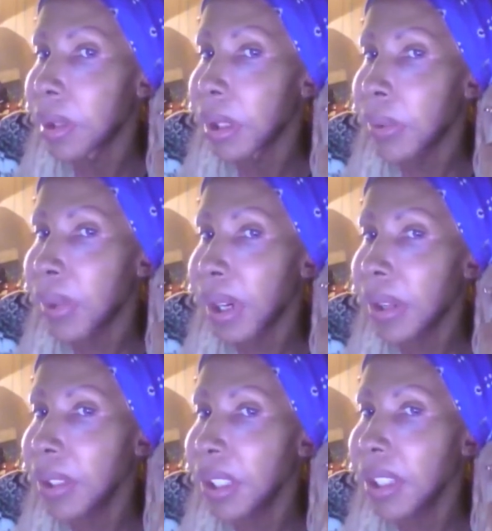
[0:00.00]
You want to
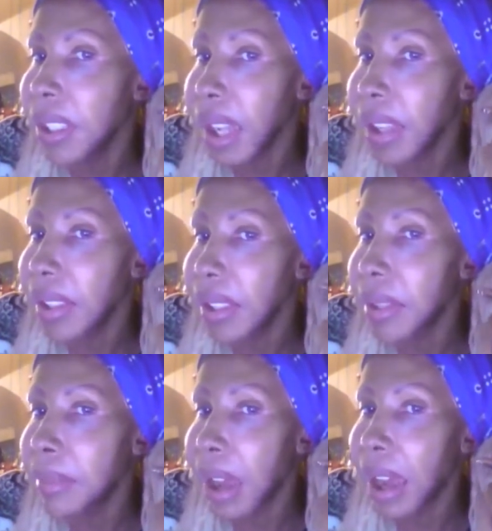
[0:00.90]
hold the stylus
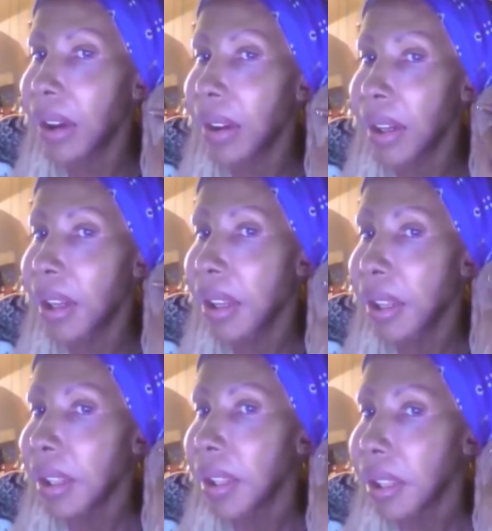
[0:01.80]
about
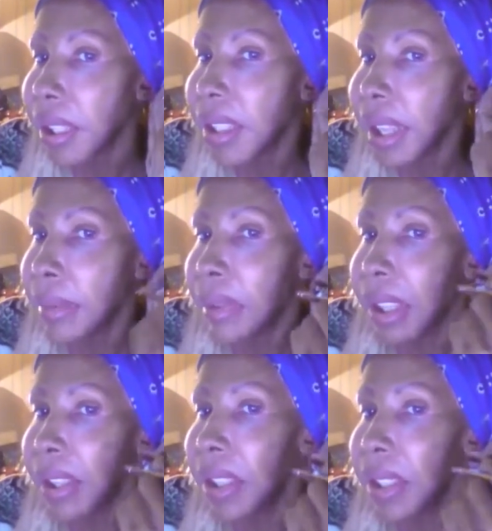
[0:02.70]
the same
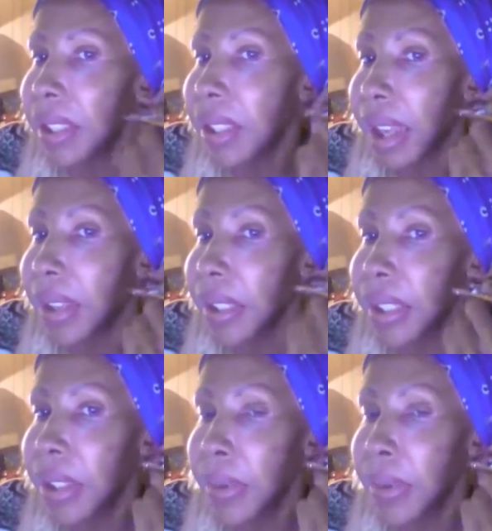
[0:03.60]
length as stylus.